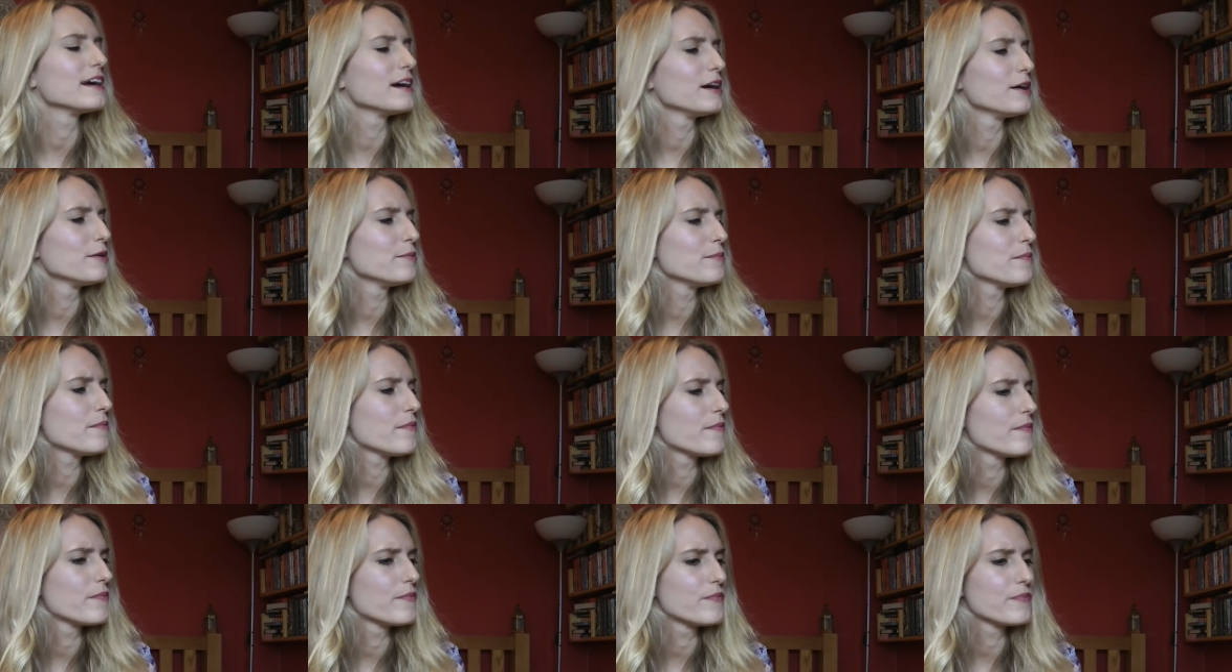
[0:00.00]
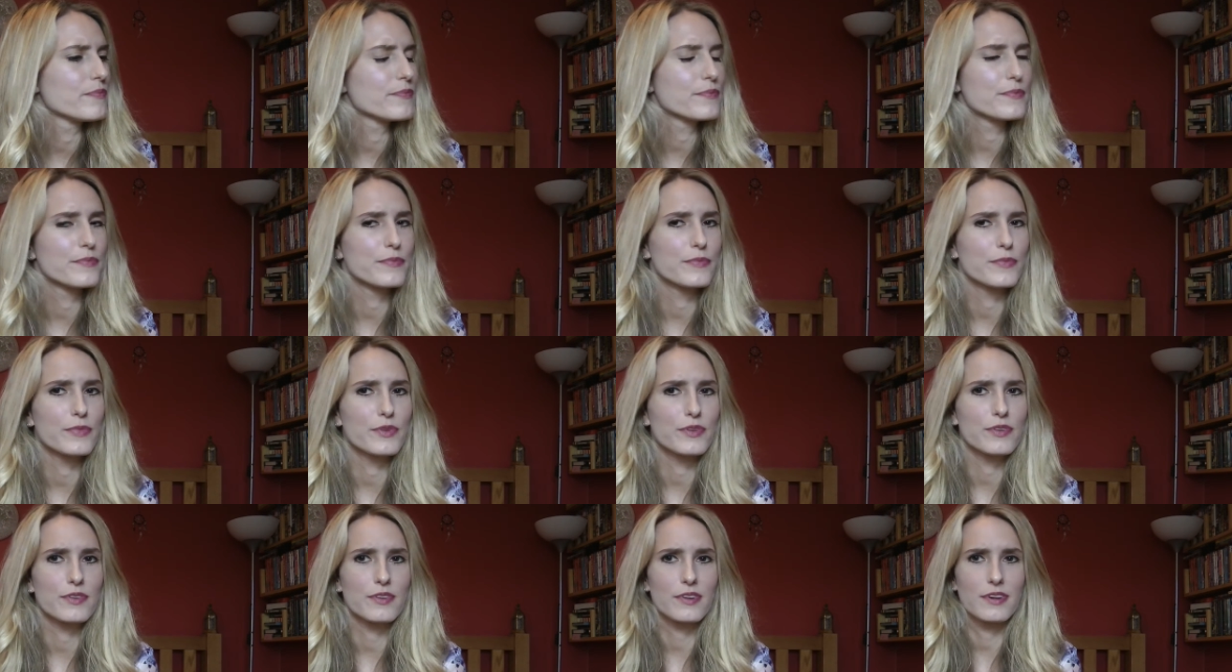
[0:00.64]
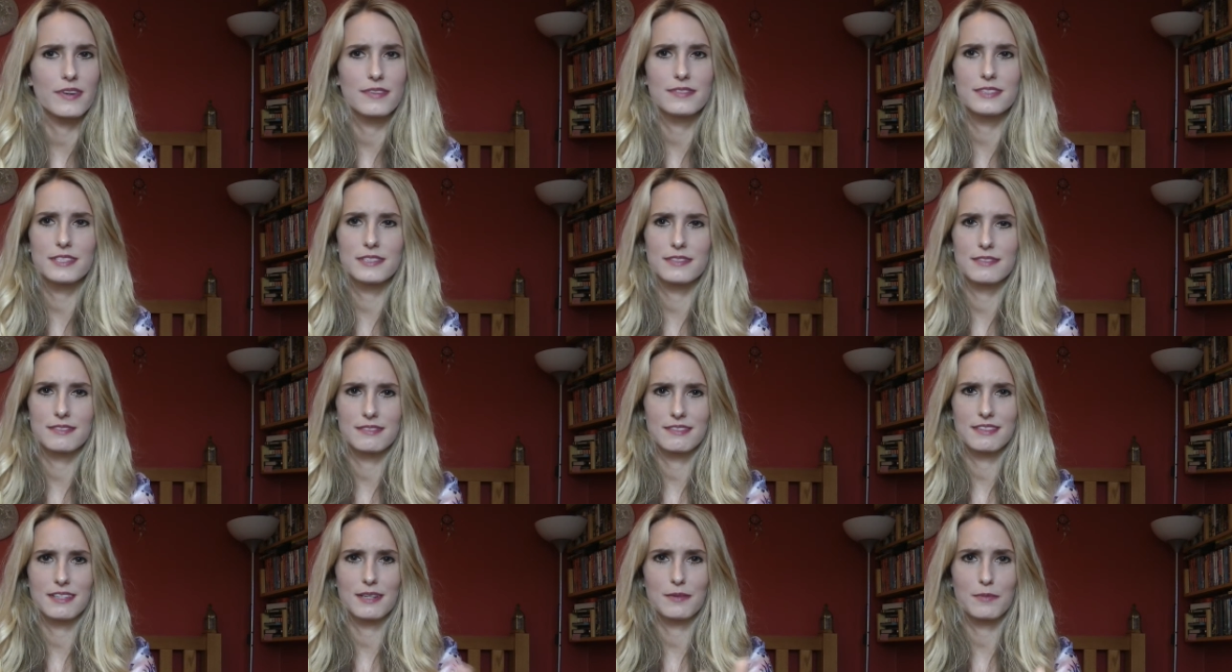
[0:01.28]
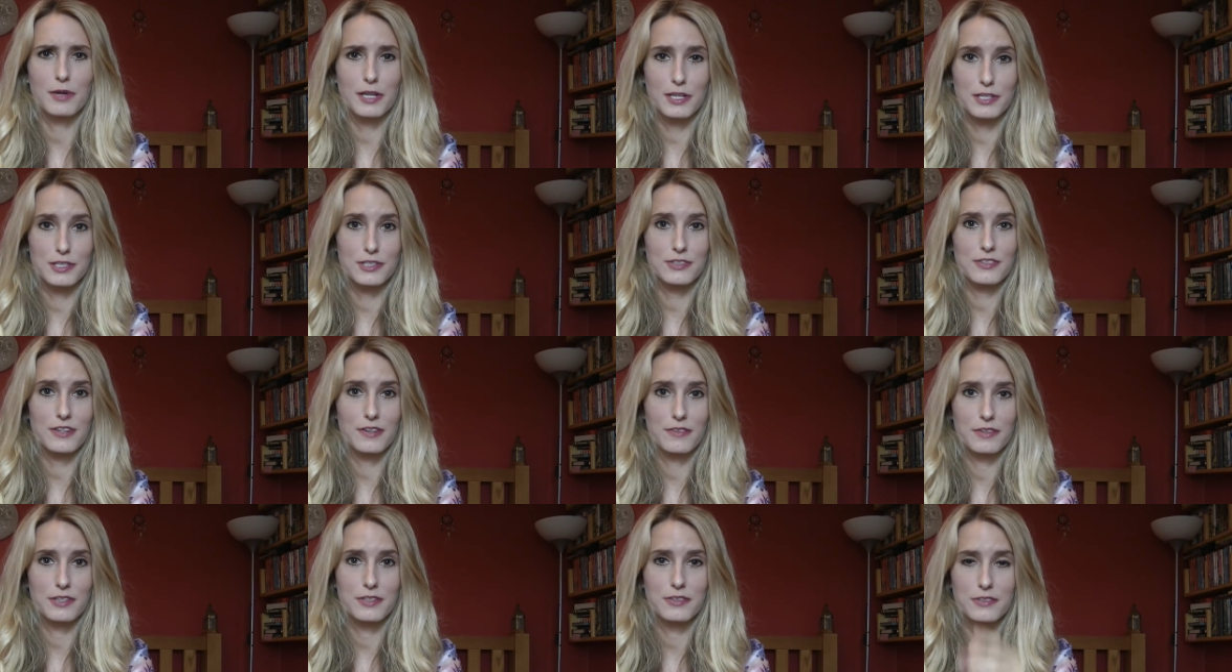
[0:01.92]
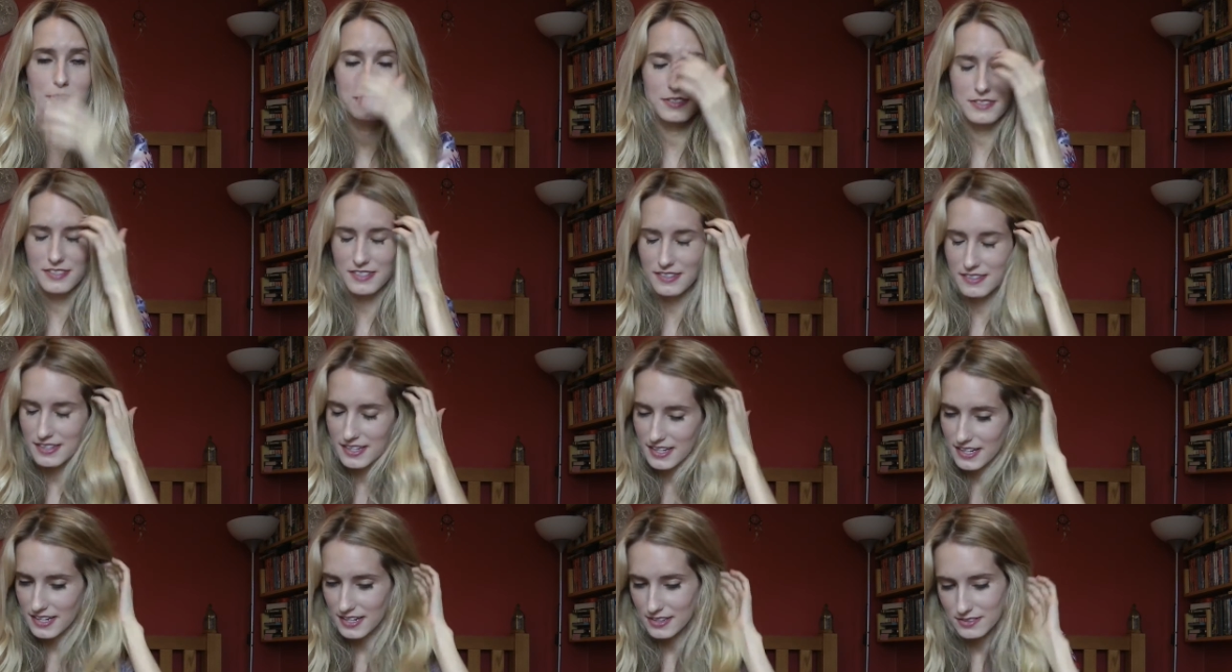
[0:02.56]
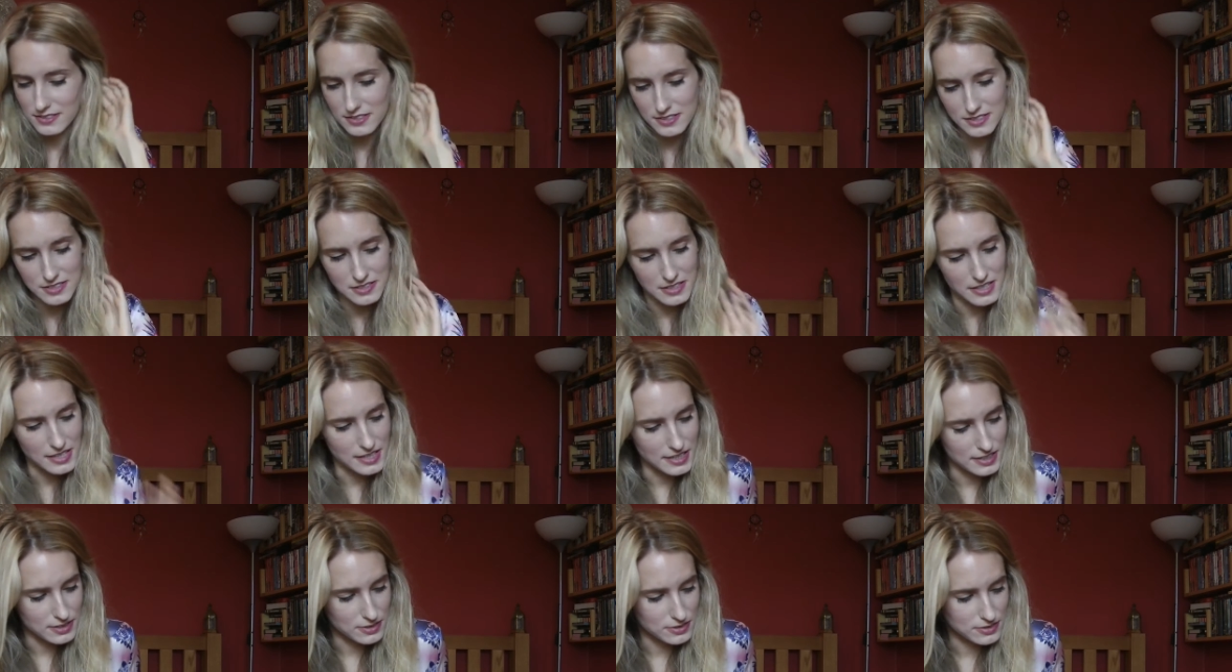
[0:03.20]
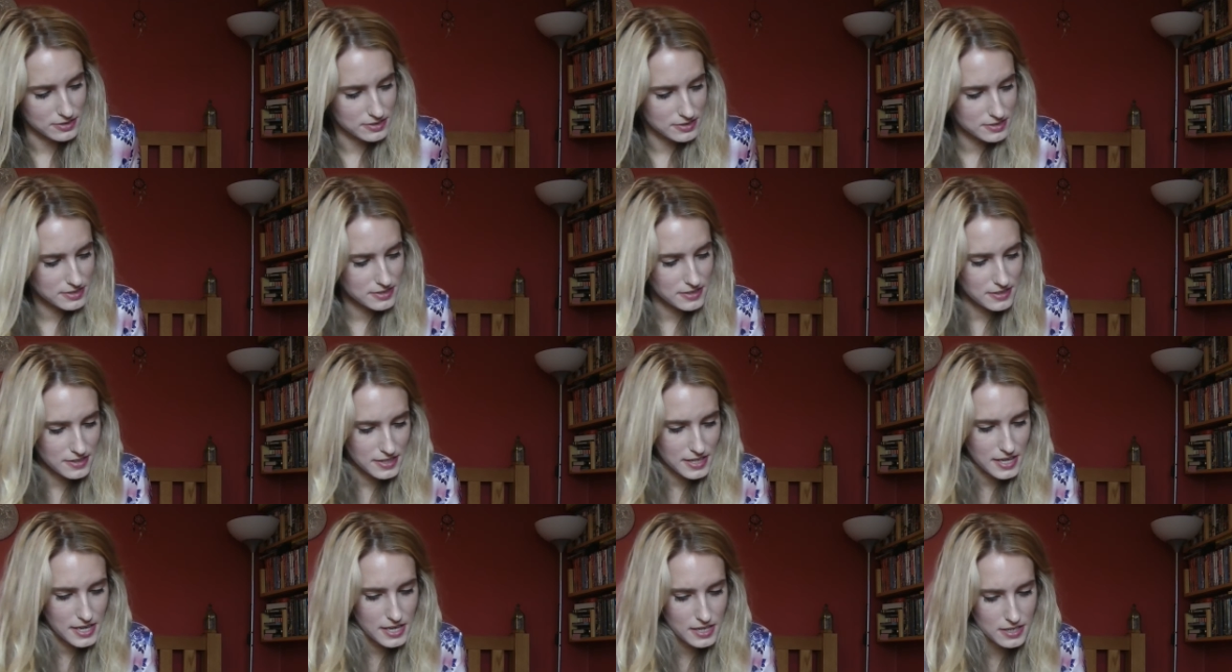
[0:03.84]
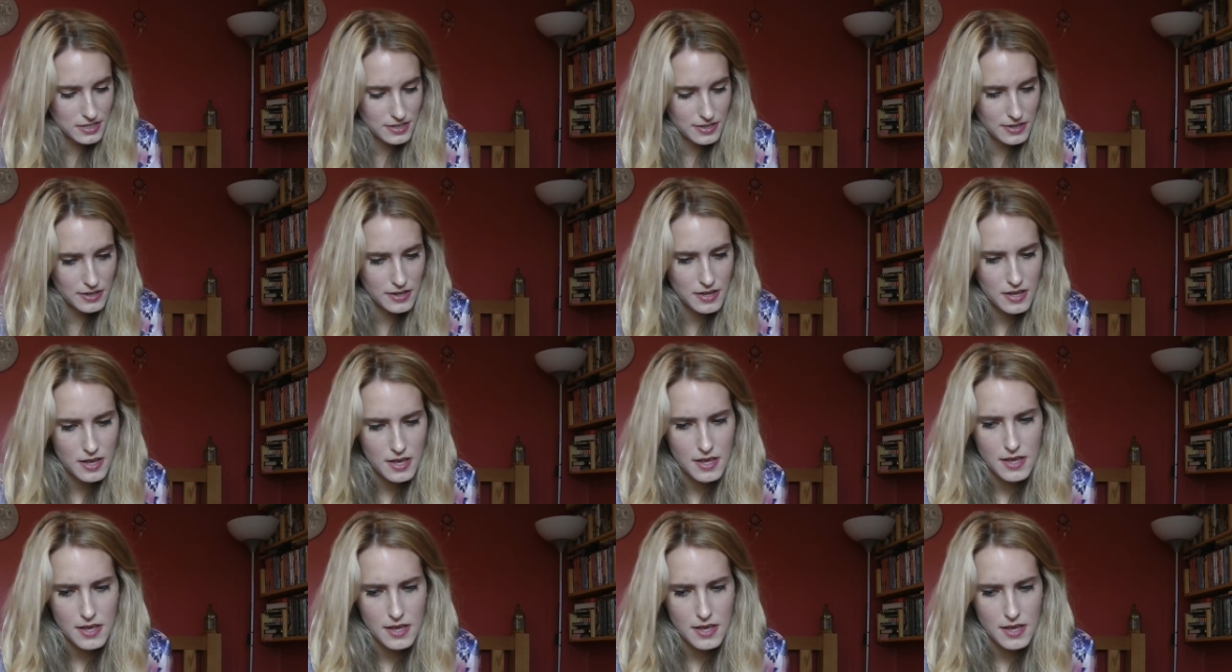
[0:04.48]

Um, so I've just, I'm going to try and record something else to add on to the end.